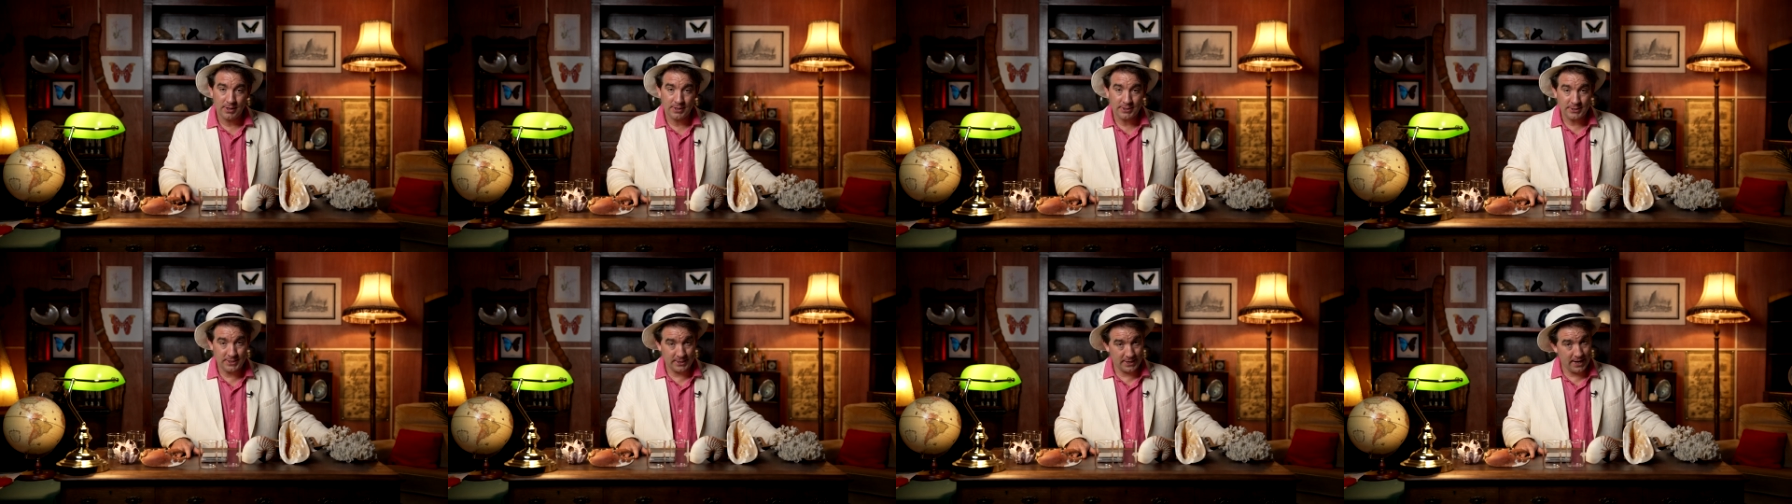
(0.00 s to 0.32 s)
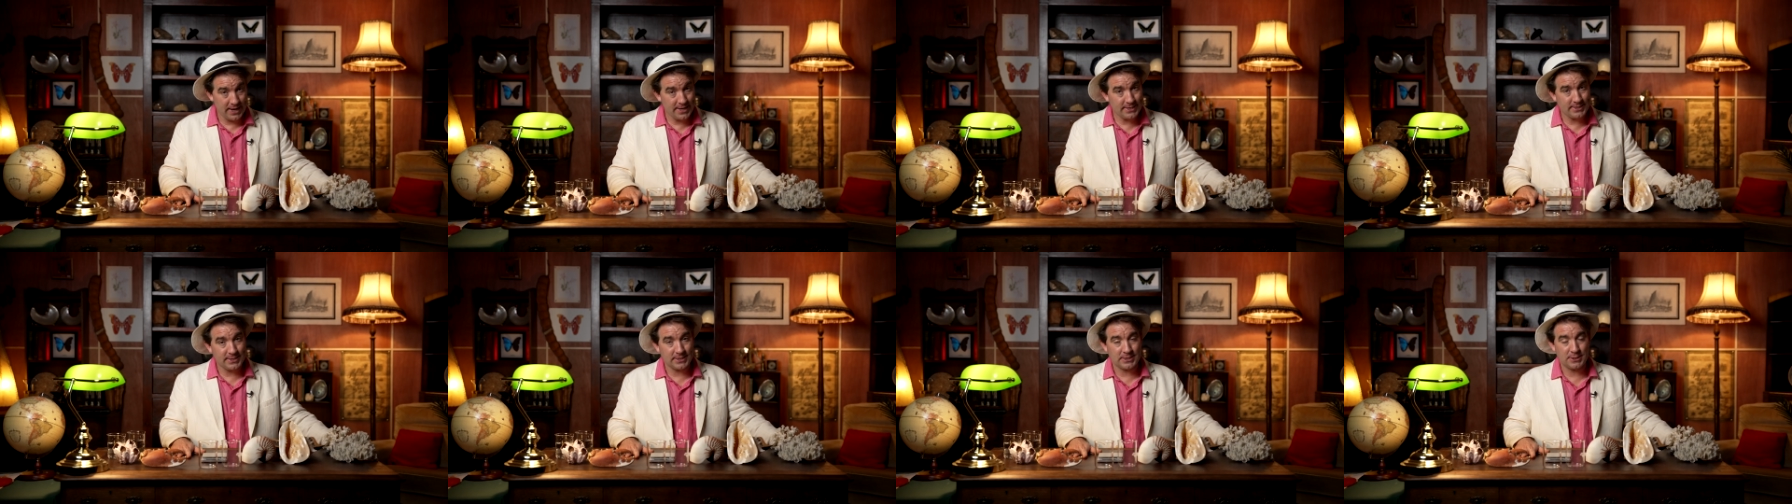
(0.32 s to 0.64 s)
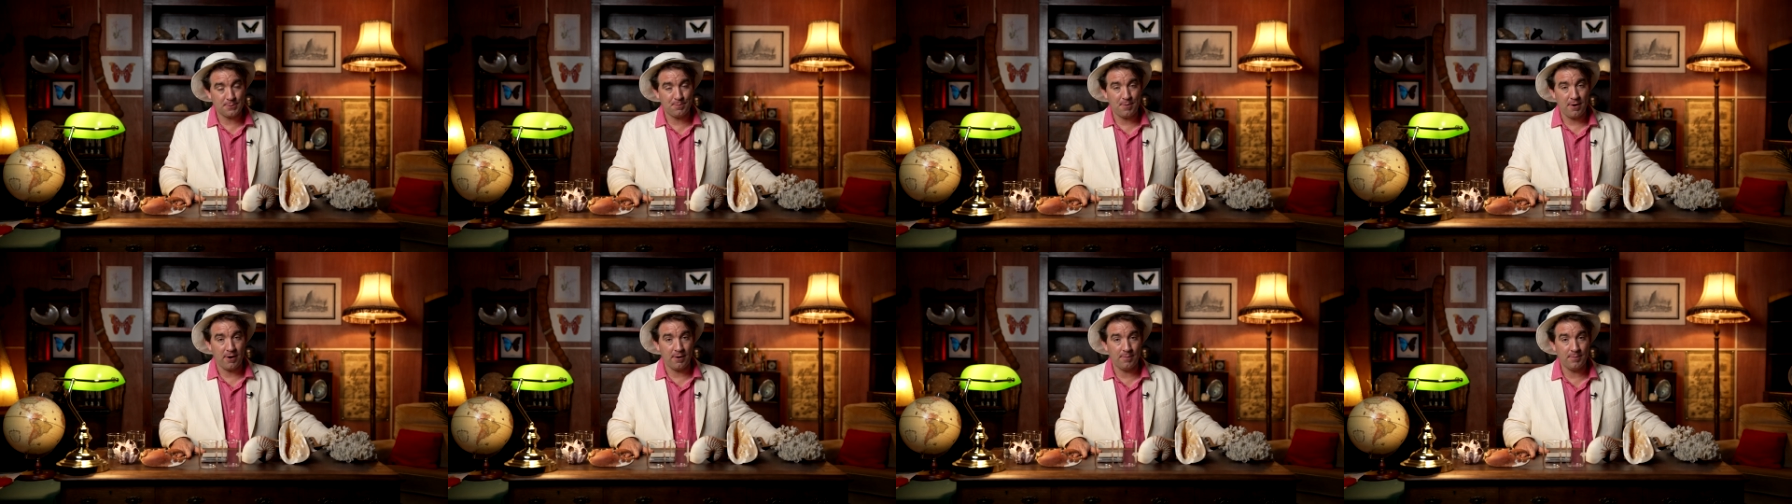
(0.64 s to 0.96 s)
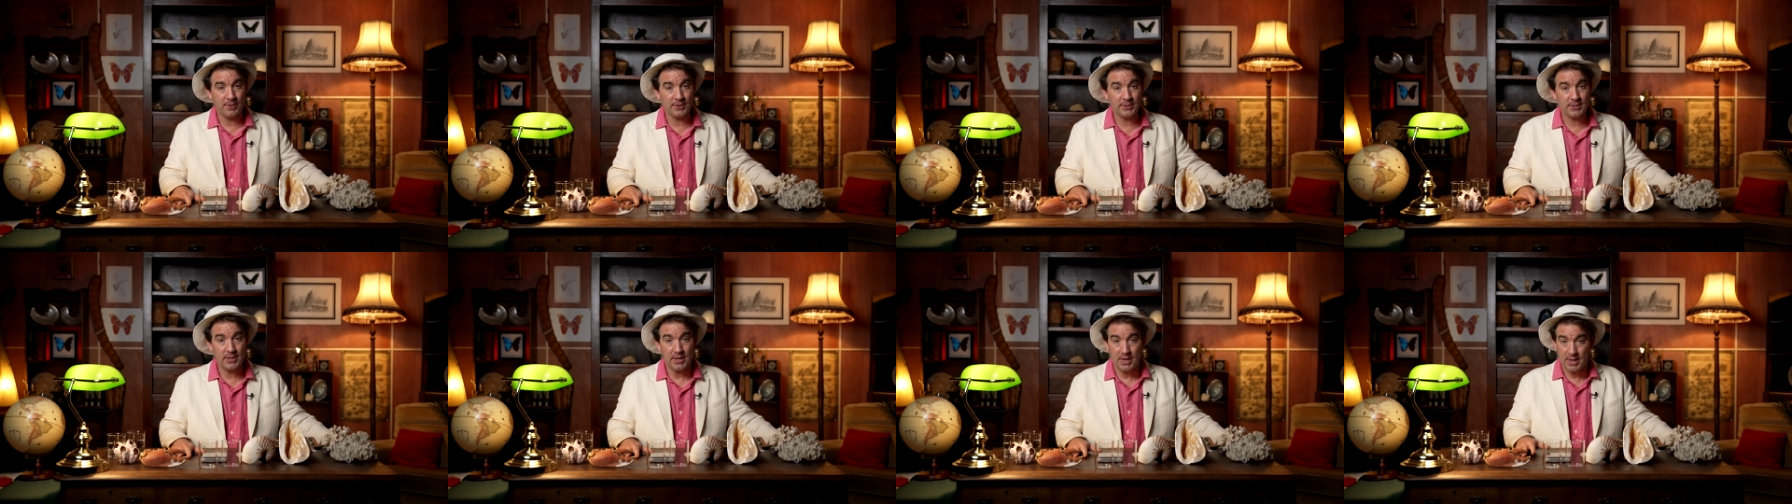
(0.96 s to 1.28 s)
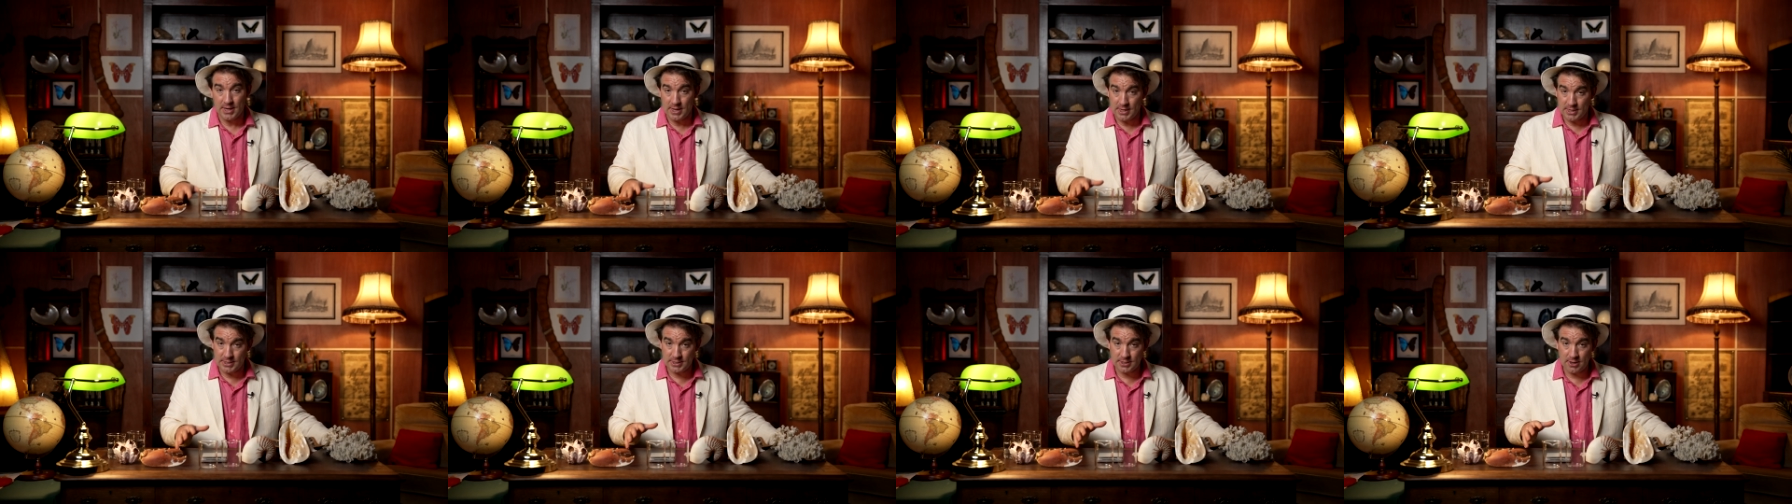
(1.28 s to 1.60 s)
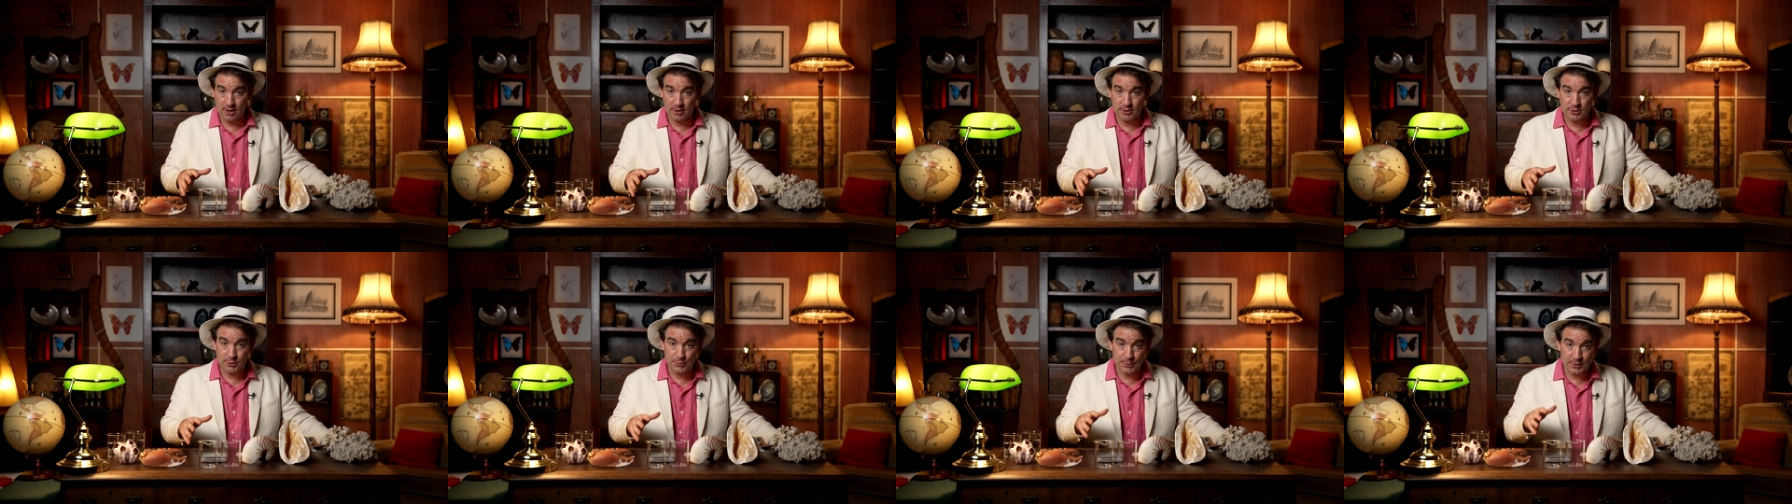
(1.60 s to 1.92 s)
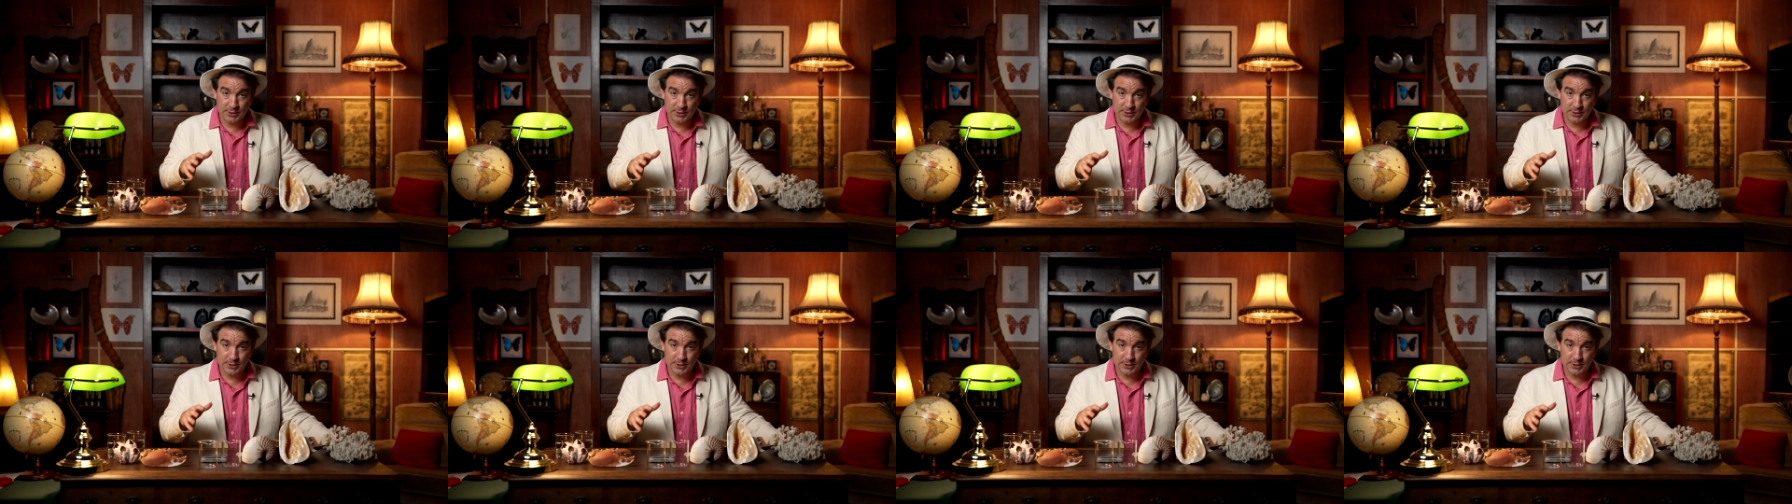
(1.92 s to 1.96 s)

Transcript: Today's experiment is going to